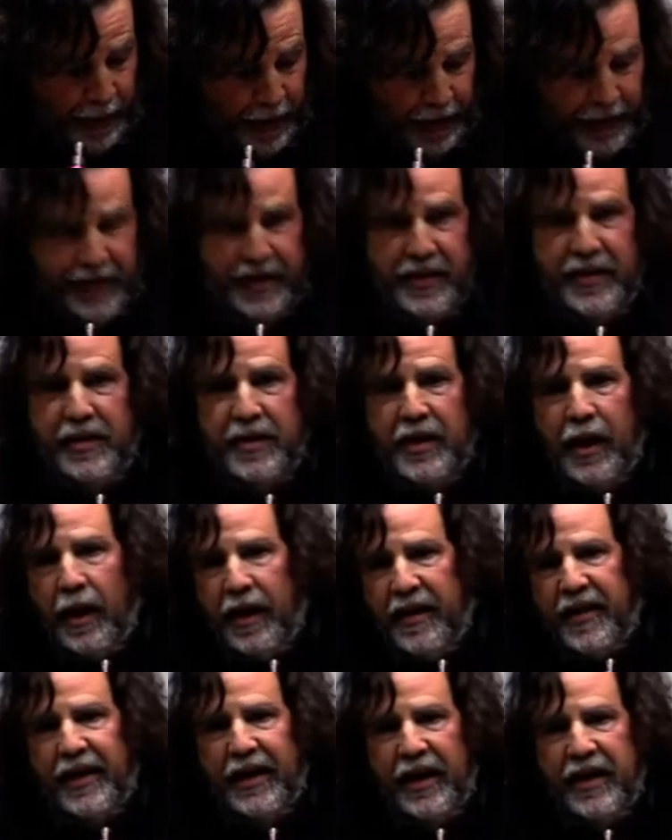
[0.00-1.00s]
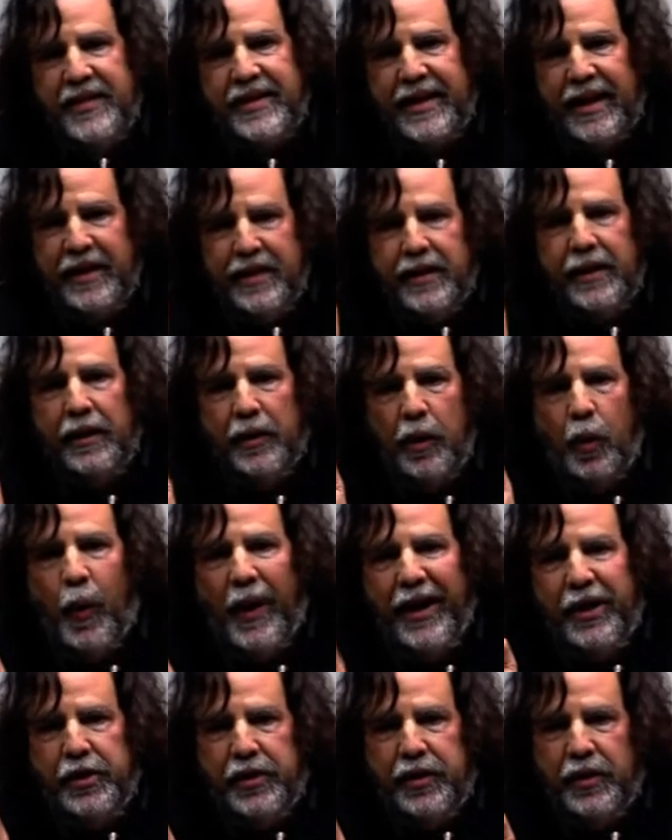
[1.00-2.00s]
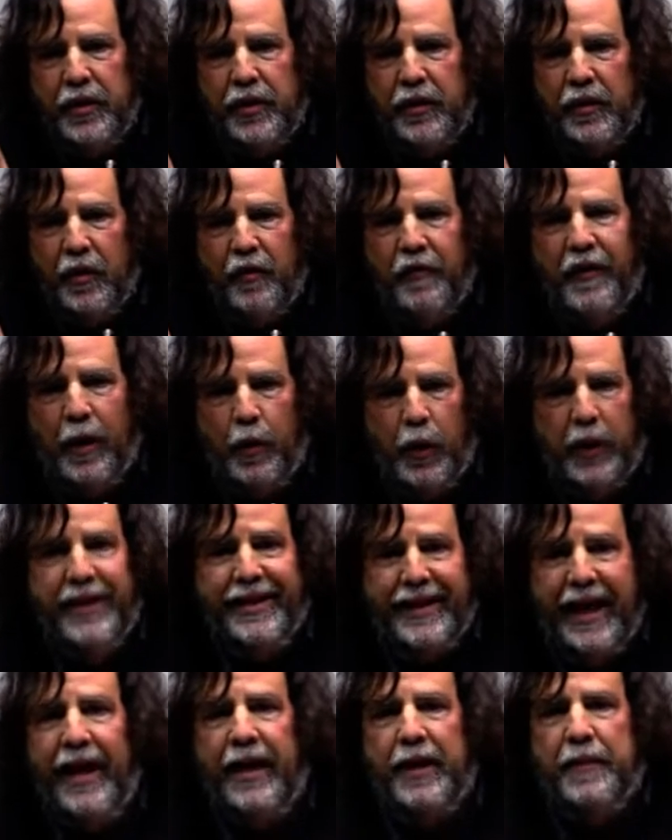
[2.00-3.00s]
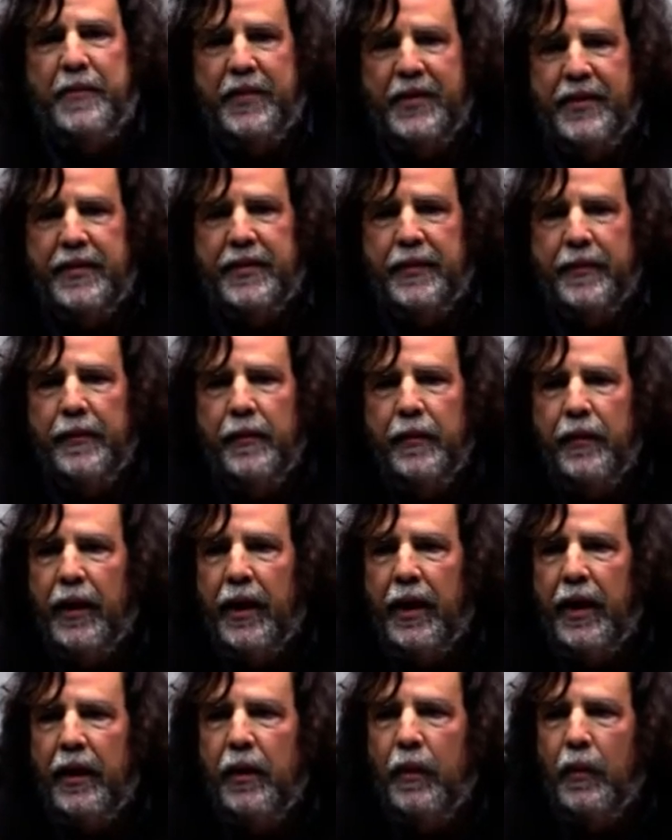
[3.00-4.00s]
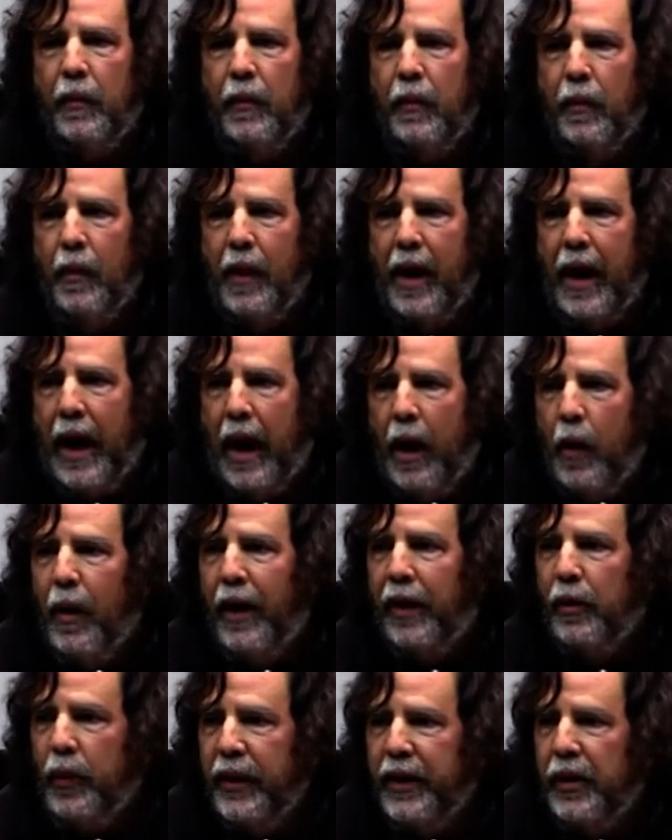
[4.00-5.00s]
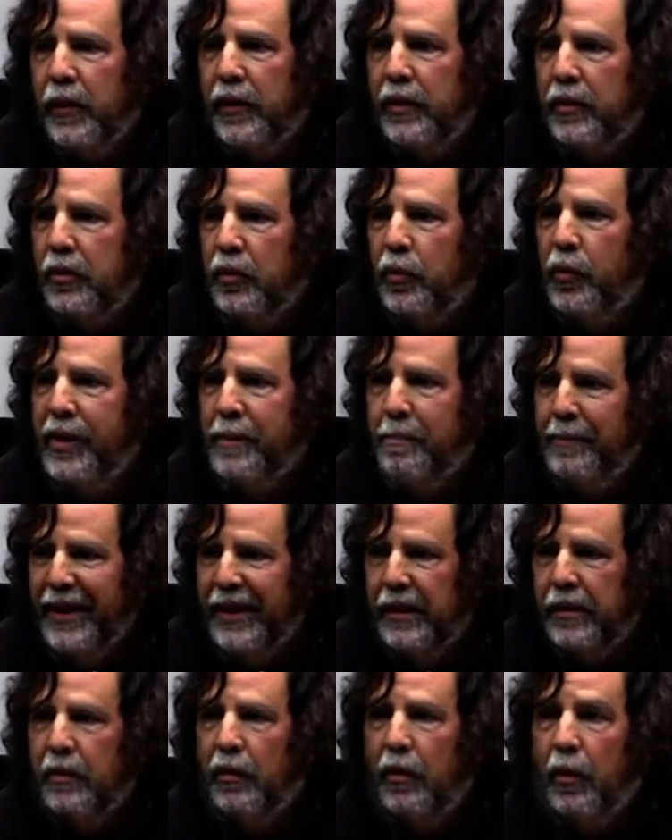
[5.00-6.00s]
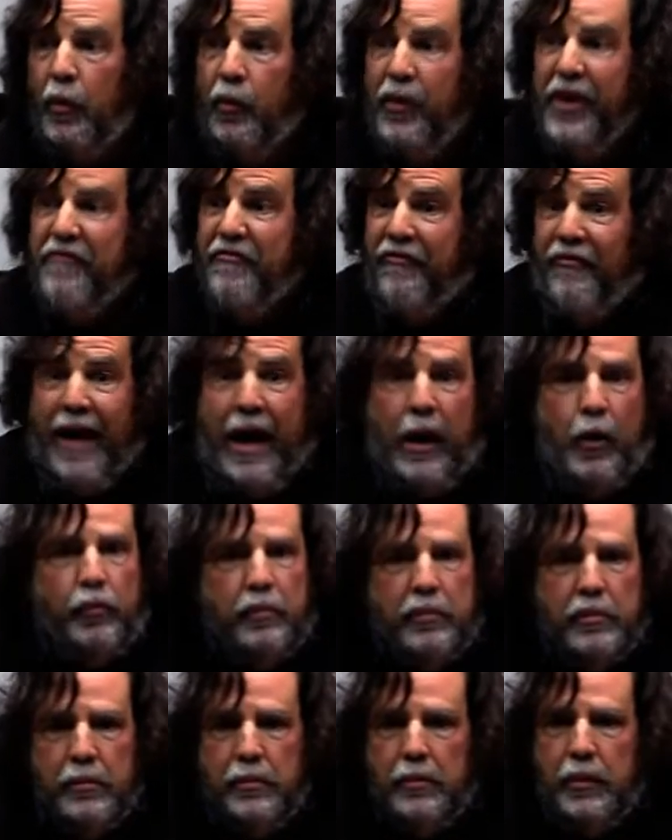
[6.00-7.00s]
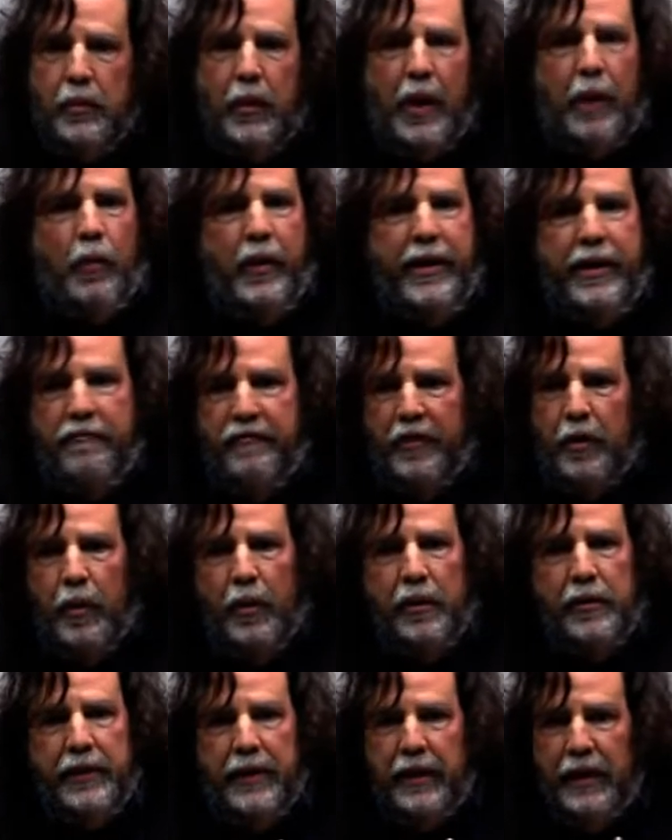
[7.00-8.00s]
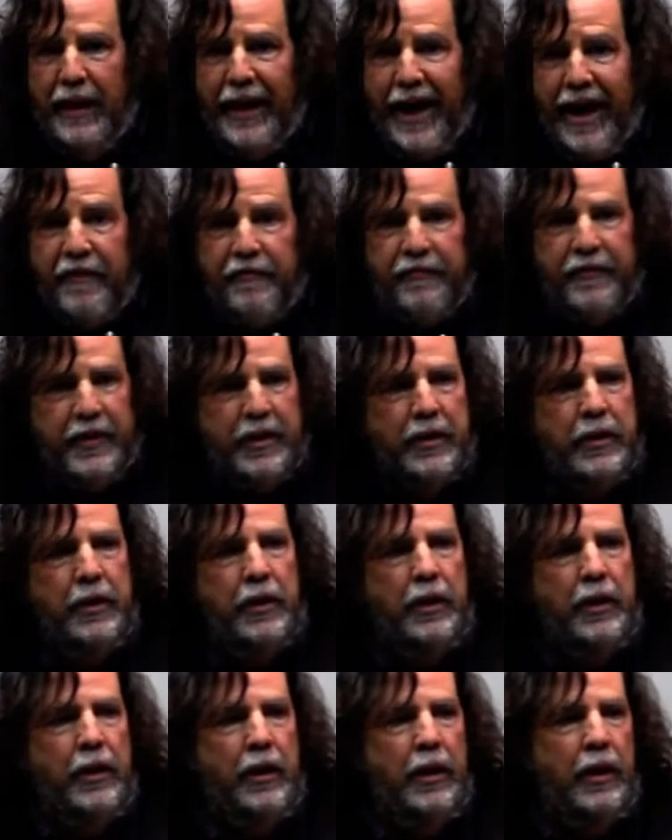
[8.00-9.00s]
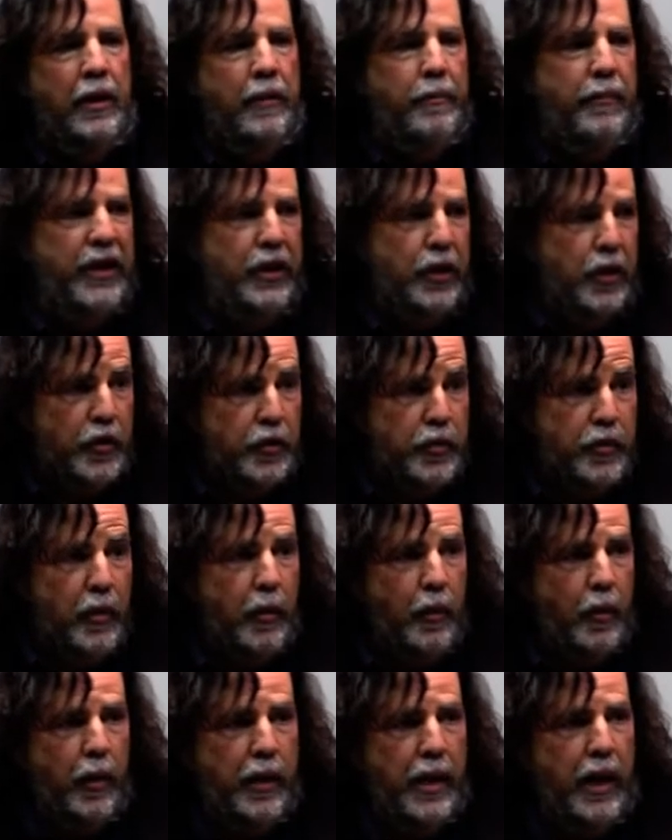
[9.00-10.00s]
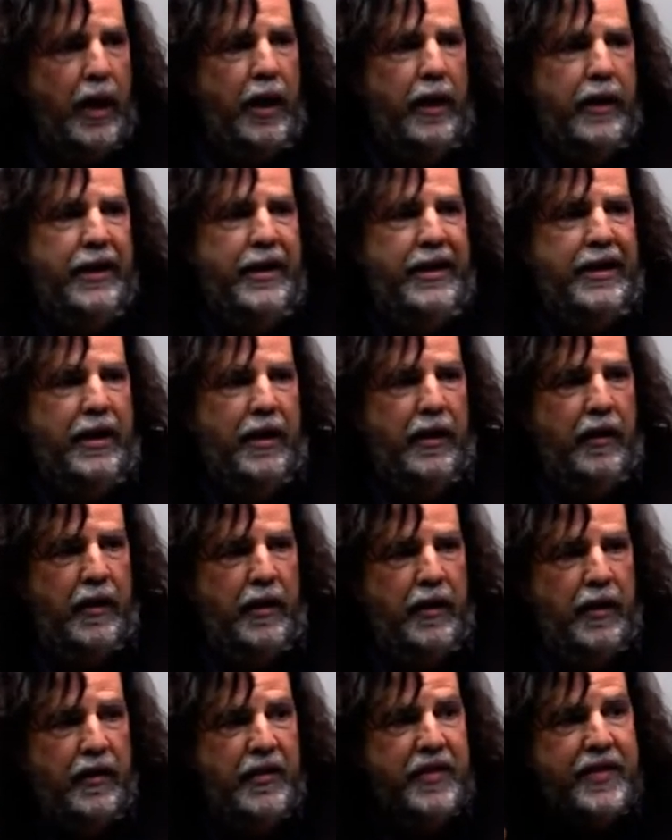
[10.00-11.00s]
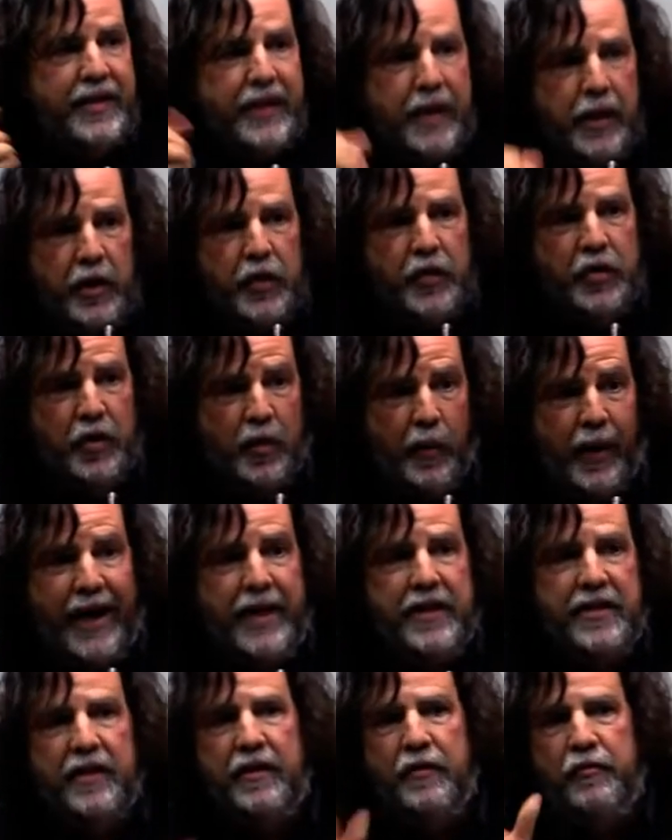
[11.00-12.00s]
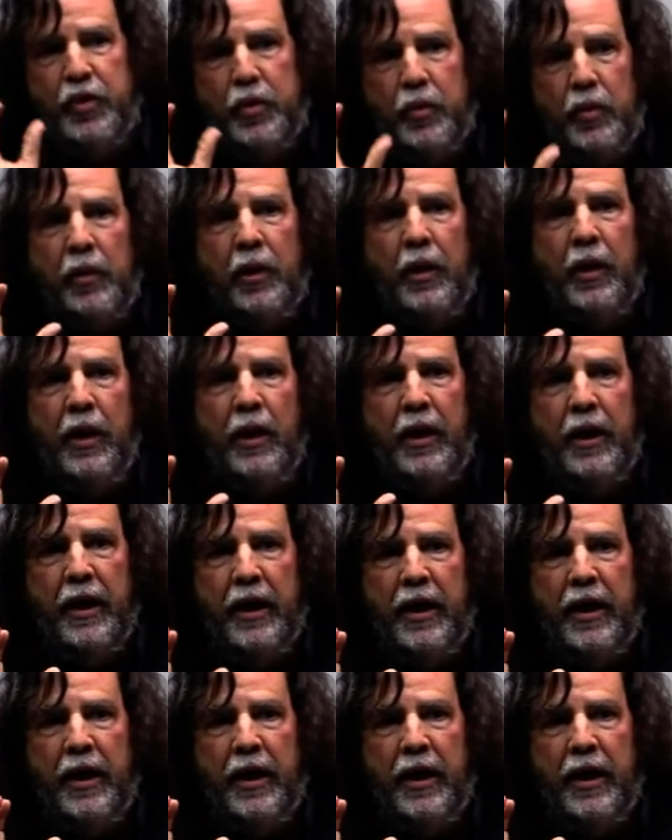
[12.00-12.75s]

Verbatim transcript: but this is, I think, a central question of our times, okay? How are we going to rebuild or refound what we call the left? Because we are in a, in a serious crisis. You,